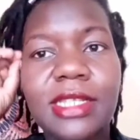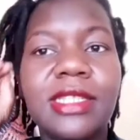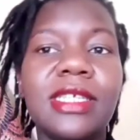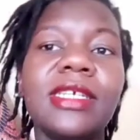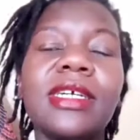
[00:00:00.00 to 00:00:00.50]

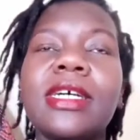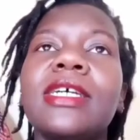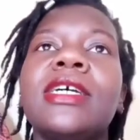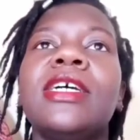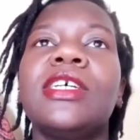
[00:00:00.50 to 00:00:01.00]
thing.
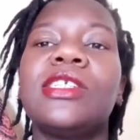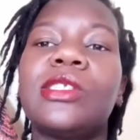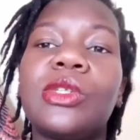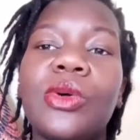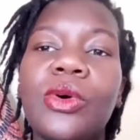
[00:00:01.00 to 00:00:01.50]

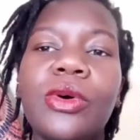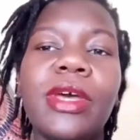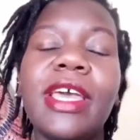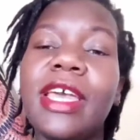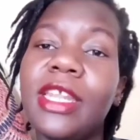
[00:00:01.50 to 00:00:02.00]
So
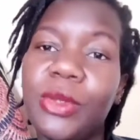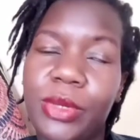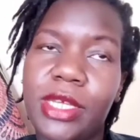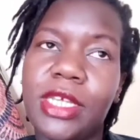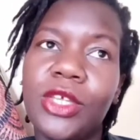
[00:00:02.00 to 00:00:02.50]

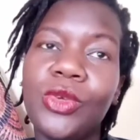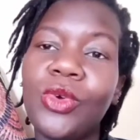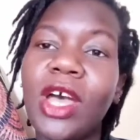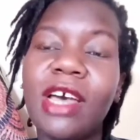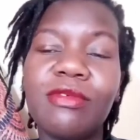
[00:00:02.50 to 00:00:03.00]
anyway, you
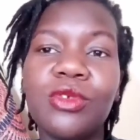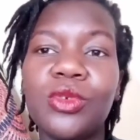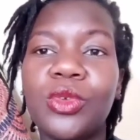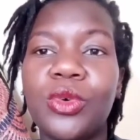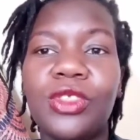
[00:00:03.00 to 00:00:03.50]
have to
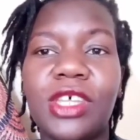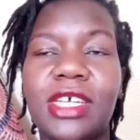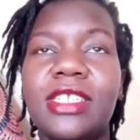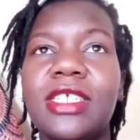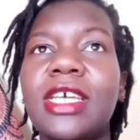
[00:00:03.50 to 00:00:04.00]
know
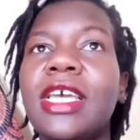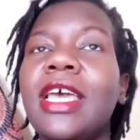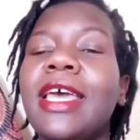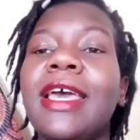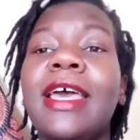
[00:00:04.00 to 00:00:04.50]
that
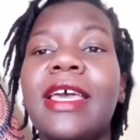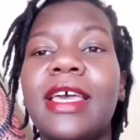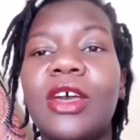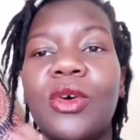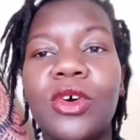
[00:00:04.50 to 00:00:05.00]

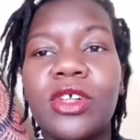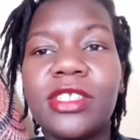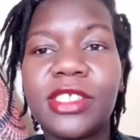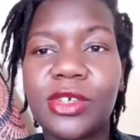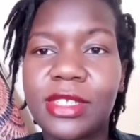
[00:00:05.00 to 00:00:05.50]
all
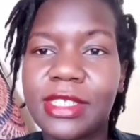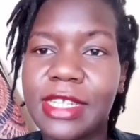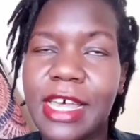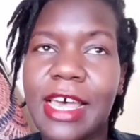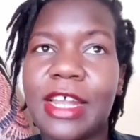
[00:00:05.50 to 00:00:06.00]
songs
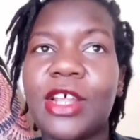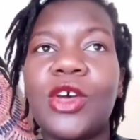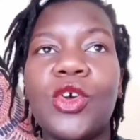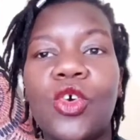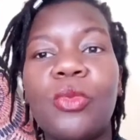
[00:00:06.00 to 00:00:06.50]
are
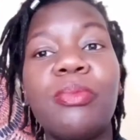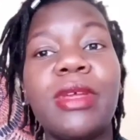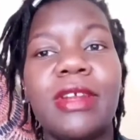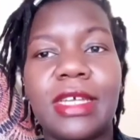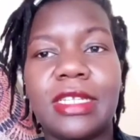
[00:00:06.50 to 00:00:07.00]

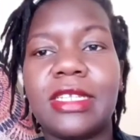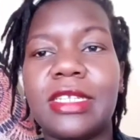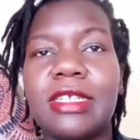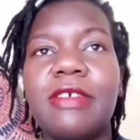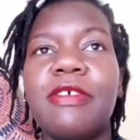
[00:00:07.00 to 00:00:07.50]

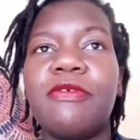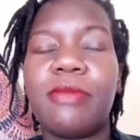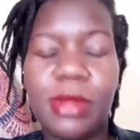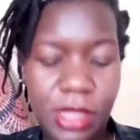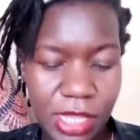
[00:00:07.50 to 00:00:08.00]
copyright.
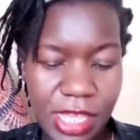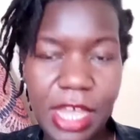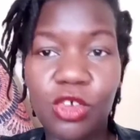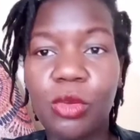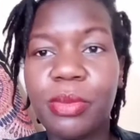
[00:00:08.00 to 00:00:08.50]
They are
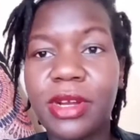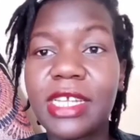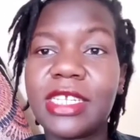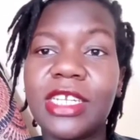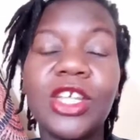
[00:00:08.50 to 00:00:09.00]

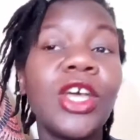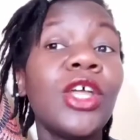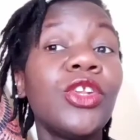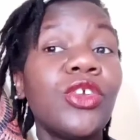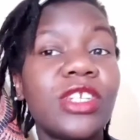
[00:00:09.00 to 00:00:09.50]
copyrighted,
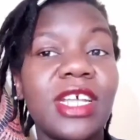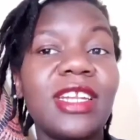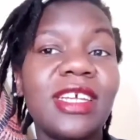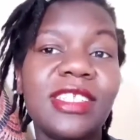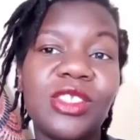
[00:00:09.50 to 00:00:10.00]
not
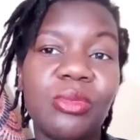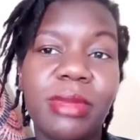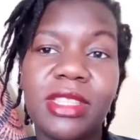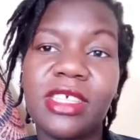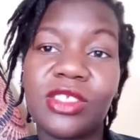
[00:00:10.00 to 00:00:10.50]
unless you
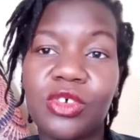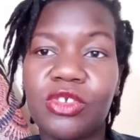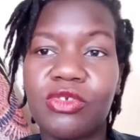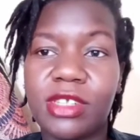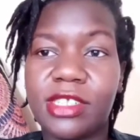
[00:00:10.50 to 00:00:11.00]
made the song
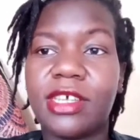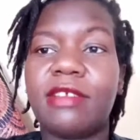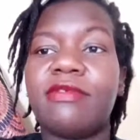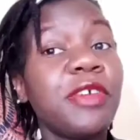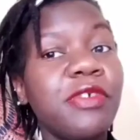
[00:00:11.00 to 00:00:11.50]
yourself.
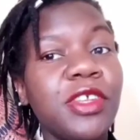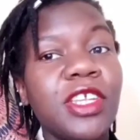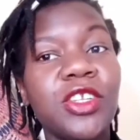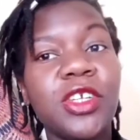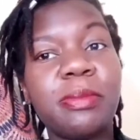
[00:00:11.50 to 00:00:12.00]
If you did
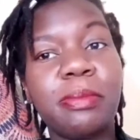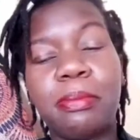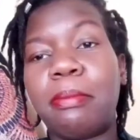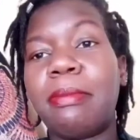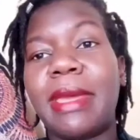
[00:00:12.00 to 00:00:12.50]
not
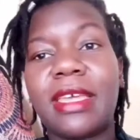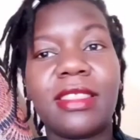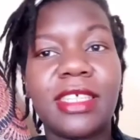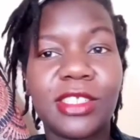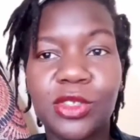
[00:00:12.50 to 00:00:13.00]
make
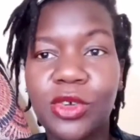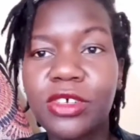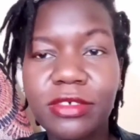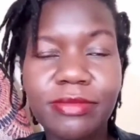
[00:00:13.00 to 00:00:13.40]
the song,